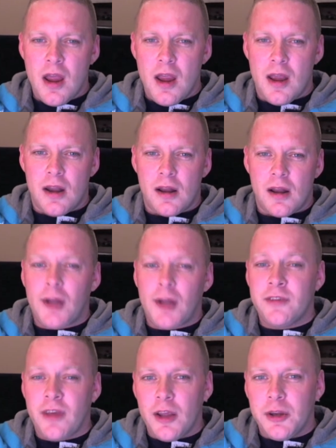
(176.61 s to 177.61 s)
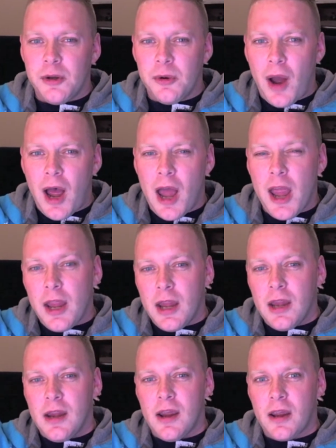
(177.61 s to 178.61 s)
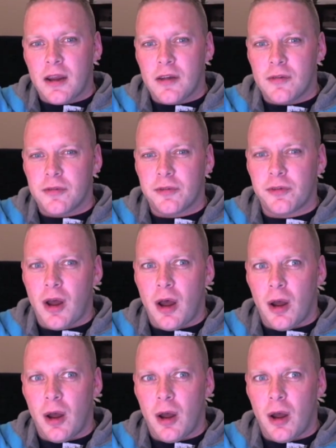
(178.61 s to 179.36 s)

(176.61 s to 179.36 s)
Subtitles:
And I'll tell you, I have